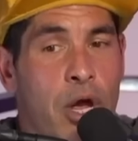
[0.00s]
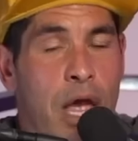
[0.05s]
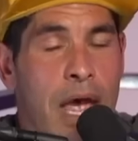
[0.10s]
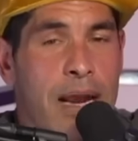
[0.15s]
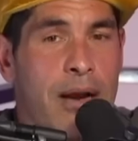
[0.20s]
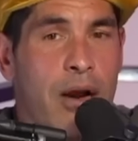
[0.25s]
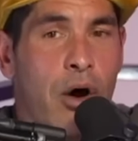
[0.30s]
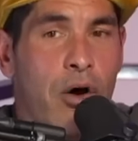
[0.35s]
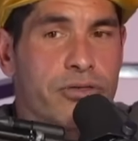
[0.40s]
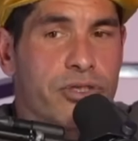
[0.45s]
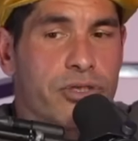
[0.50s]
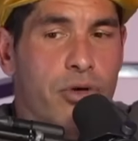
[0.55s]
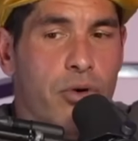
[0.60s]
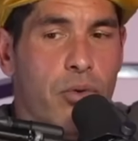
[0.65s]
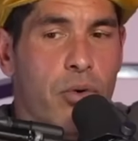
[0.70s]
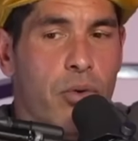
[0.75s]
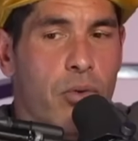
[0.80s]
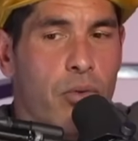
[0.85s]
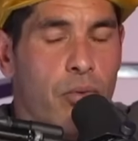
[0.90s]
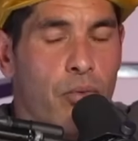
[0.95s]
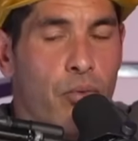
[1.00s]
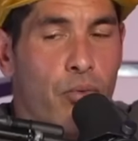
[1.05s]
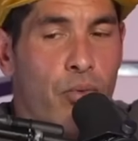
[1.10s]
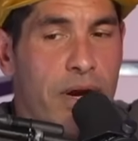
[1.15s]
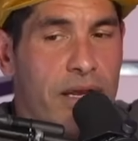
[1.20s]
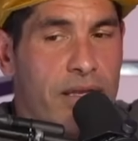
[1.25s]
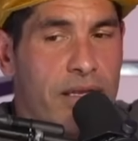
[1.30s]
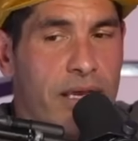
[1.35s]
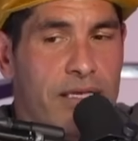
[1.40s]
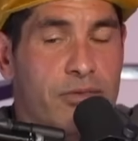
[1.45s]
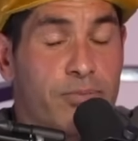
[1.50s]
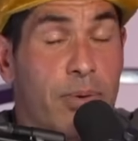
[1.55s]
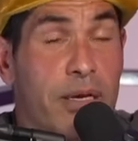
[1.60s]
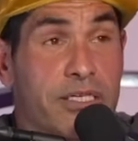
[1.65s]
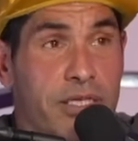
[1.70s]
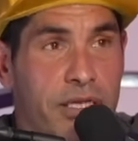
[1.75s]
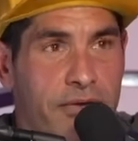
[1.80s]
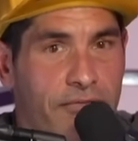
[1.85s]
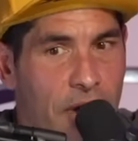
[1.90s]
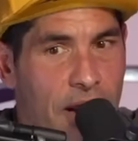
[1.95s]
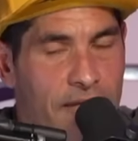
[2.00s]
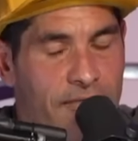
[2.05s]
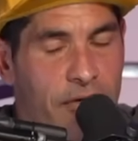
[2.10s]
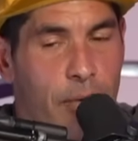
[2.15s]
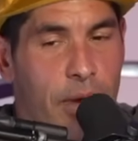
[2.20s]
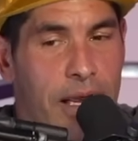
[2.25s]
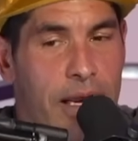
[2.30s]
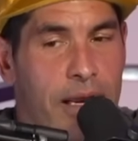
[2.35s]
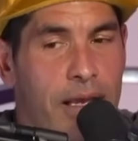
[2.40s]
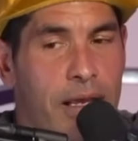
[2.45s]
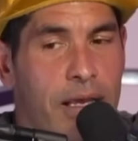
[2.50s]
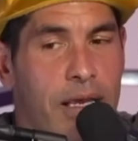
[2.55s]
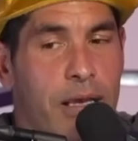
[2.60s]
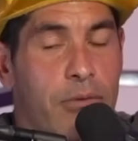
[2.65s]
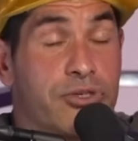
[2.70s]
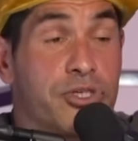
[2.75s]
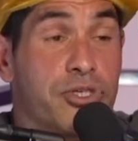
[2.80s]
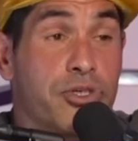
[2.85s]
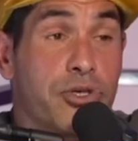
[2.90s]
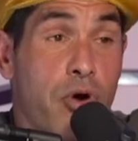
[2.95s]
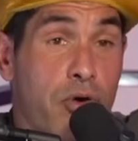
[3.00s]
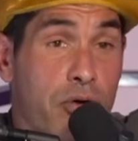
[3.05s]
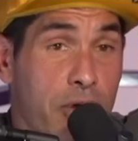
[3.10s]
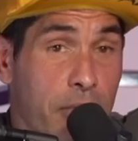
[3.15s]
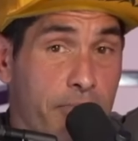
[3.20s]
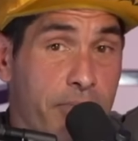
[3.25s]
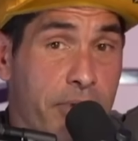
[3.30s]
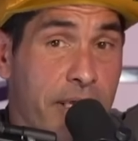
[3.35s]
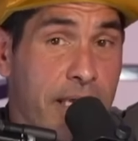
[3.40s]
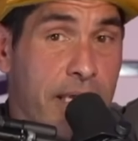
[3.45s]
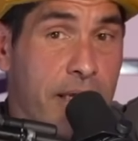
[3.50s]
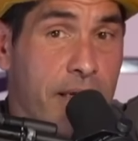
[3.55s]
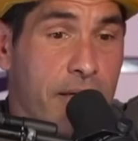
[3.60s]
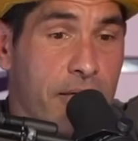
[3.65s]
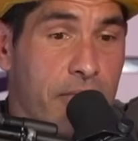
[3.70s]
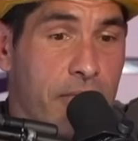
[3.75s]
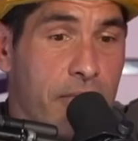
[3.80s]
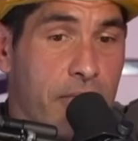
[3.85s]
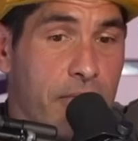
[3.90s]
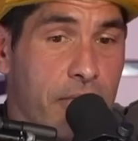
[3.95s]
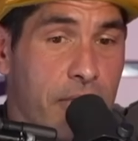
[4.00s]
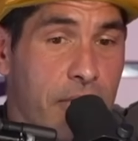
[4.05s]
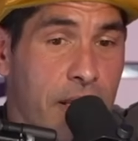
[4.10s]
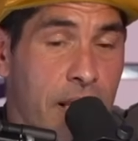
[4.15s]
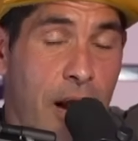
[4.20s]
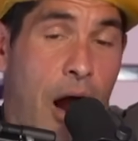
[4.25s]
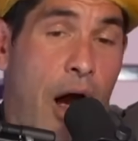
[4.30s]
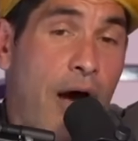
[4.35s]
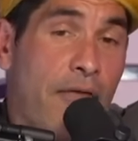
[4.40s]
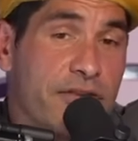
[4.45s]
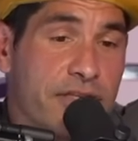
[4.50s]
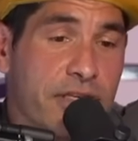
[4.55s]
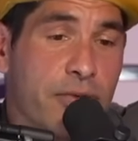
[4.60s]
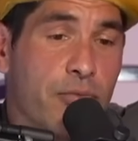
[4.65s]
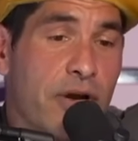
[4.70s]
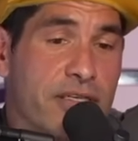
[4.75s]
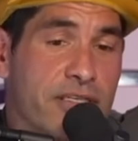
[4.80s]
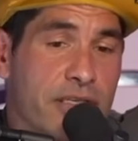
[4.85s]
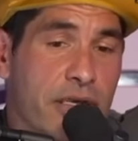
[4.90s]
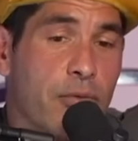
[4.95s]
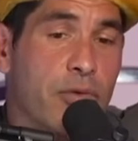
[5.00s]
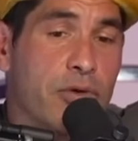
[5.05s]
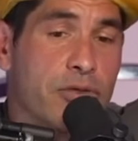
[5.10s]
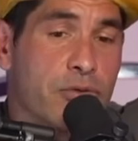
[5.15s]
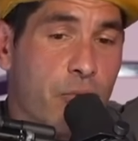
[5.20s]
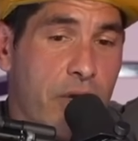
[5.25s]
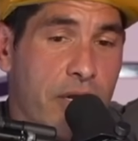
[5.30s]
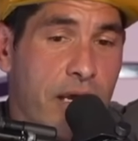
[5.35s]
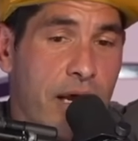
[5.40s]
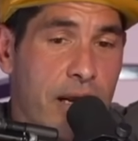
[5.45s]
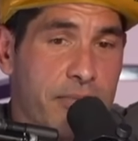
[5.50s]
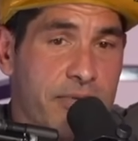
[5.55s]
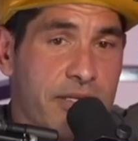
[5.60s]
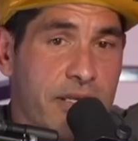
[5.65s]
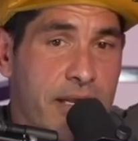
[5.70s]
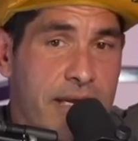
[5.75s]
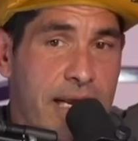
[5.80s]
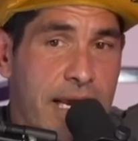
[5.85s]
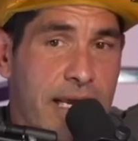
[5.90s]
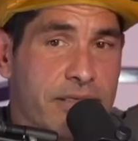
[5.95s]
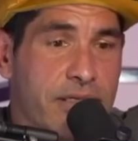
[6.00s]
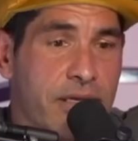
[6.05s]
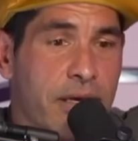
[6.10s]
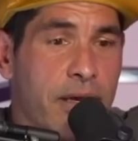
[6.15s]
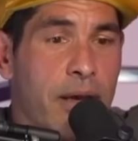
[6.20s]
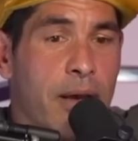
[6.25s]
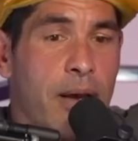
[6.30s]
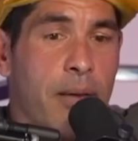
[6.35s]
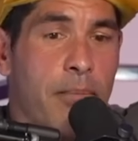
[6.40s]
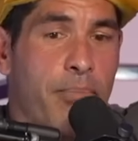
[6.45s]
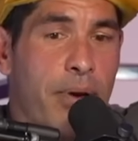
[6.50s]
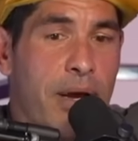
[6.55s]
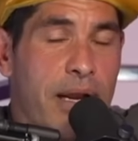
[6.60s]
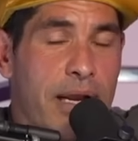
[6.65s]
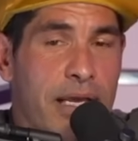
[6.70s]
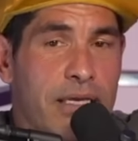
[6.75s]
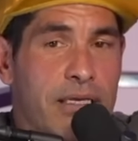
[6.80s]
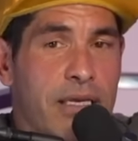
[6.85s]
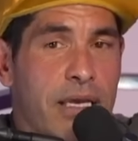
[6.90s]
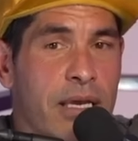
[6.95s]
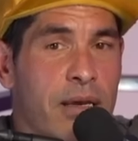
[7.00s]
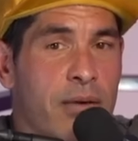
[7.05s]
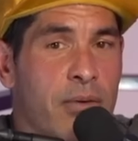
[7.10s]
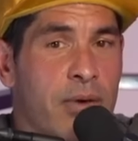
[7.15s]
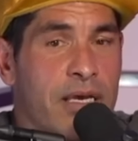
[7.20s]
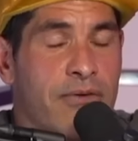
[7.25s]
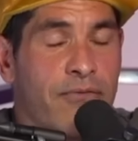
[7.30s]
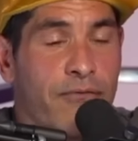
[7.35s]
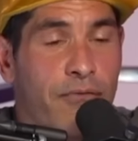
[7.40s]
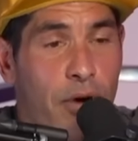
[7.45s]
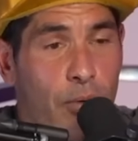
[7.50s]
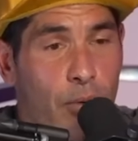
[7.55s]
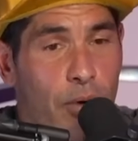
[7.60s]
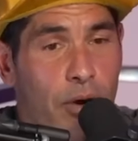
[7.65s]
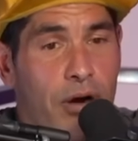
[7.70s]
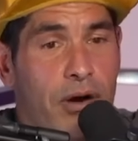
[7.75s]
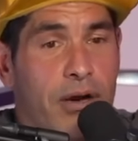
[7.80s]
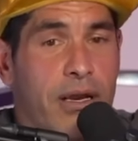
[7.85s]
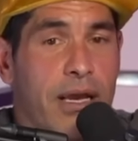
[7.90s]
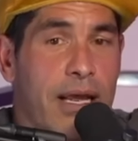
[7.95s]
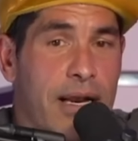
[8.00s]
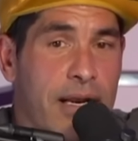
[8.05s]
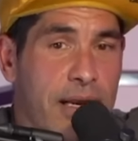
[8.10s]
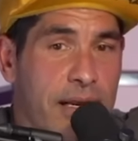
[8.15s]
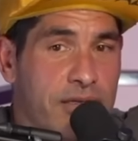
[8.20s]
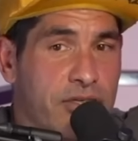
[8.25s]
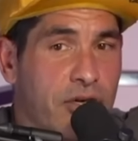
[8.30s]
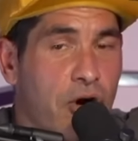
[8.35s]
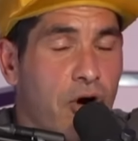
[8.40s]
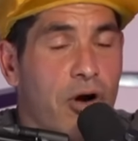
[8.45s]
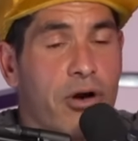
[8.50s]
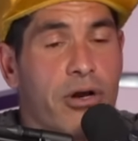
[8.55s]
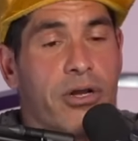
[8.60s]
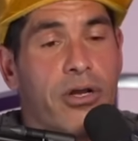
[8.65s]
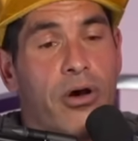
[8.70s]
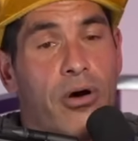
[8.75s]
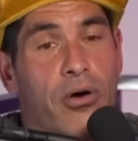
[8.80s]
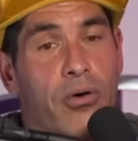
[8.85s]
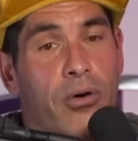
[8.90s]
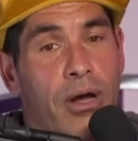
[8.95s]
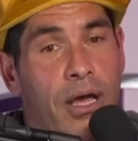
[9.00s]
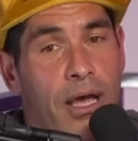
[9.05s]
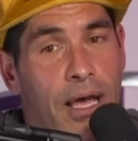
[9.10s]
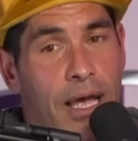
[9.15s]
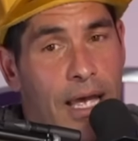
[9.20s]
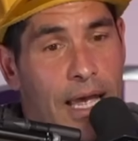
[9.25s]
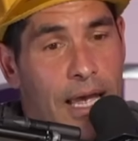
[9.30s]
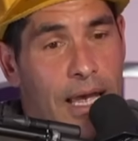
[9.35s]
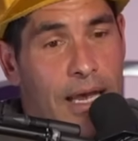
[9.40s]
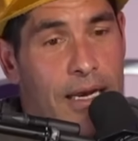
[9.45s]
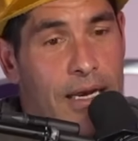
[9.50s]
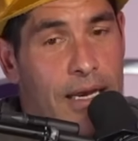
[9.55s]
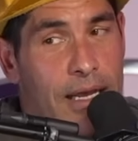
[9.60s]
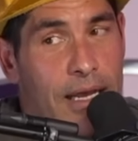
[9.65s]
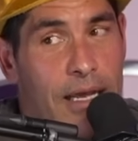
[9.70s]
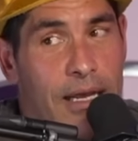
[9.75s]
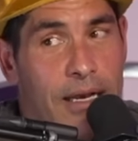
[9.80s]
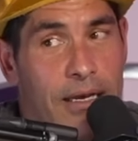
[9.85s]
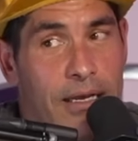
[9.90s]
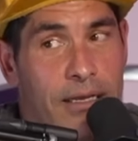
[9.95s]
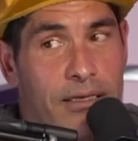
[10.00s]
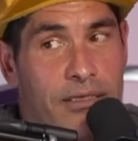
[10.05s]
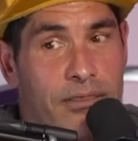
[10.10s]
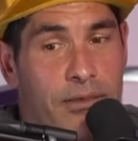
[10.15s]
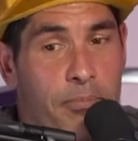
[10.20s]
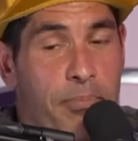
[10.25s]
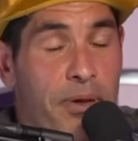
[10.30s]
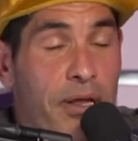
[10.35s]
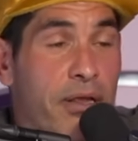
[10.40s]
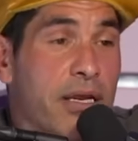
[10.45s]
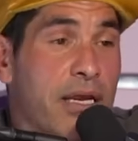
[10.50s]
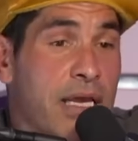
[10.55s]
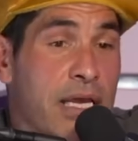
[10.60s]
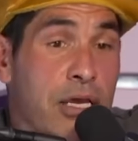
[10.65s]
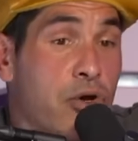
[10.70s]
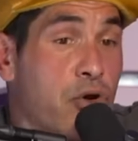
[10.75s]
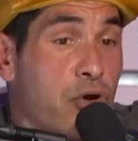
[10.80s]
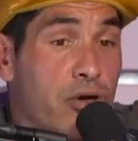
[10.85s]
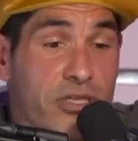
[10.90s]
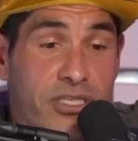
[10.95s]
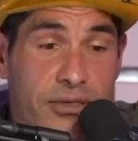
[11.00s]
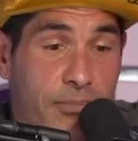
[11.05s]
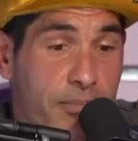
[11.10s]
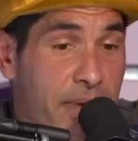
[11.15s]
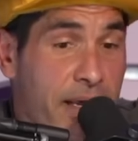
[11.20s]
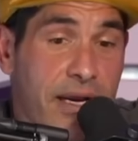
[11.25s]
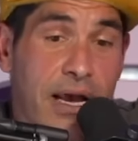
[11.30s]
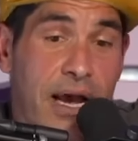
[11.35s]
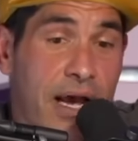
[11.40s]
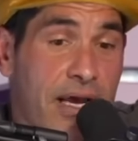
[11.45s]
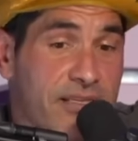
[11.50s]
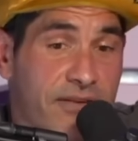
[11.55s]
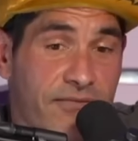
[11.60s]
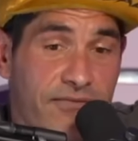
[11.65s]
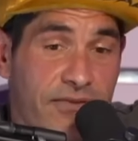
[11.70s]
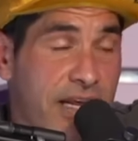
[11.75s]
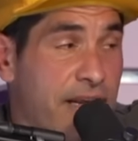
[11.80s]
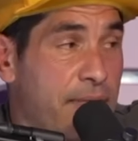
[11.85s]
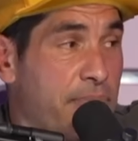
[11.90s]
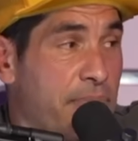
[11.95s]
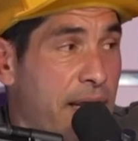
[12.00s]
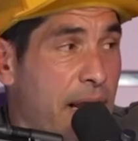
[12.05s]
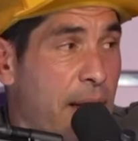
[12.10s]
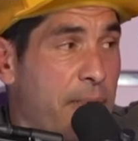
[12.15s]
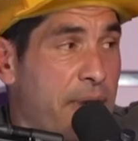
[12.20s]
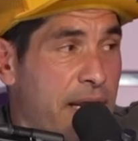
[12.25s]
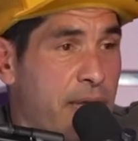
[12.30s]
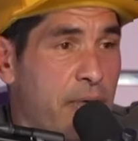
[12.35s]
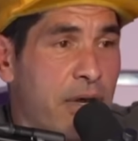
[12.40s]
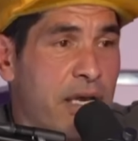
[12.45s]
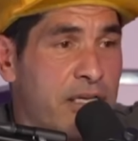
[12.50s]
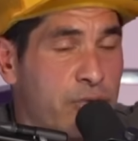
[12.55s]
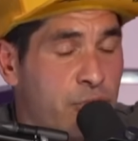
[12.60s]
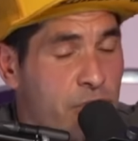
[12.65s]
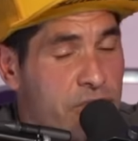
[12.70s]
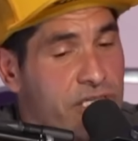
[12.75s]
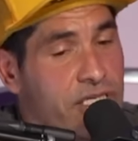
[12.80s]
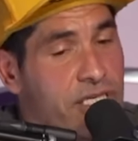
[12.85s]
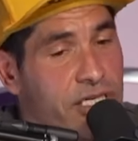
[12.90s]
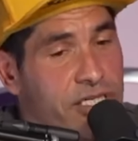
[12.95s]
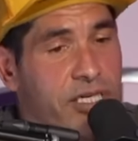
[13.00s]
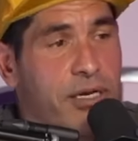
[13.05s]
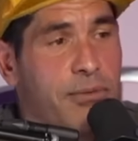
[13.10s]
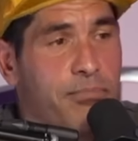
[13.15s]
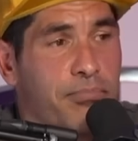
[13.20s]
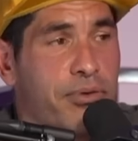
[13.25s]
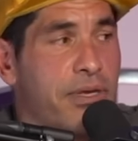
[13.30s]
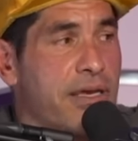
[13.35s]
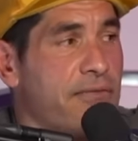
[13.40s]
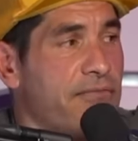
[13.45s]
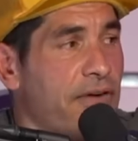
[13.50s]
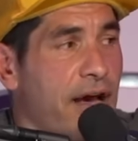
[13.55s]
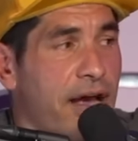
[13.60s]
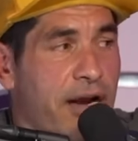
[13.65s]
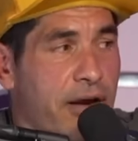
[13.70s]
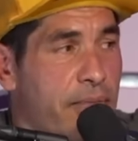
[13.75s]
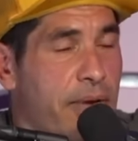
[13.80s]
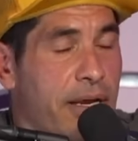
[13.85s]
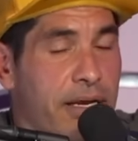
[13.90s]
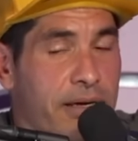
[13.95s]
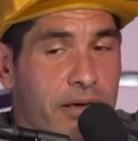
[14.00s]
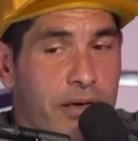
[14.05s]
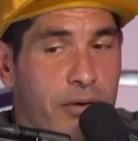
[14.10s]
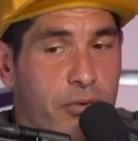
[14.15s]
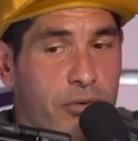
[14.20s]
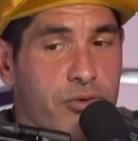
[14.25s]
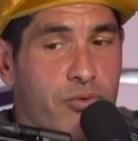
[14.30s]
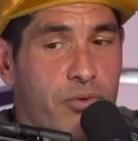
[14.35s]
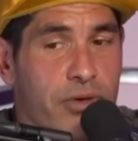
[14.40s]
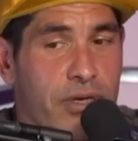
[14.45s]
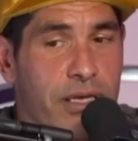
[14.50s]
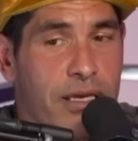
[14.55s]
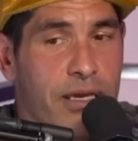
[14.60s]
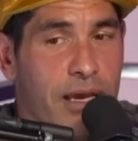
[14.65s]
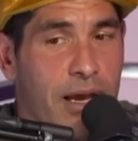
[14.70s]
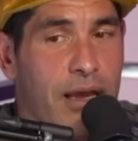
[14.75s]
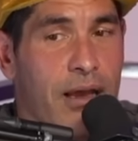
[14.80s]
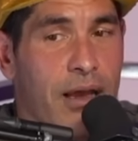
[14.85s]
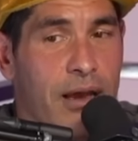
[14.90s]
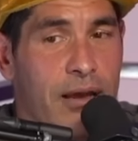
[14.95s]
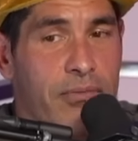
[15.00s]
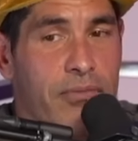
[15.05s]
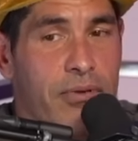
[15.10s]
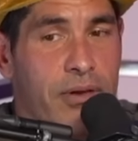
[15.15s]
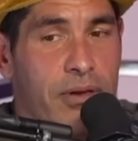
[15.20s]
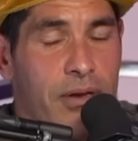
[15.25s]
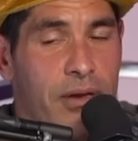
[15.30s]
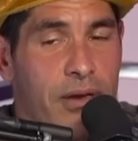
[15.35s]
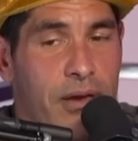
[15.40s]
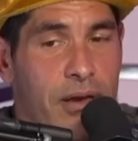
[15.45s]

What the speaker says: and also really, especially for heavyweight, he was so complete. Yeah, obviously wrestling was what got him to the dance, but his footwork and his cardio and his ability, he could submit guys if need be. I mean, he was such a complete fighter, man. He was really I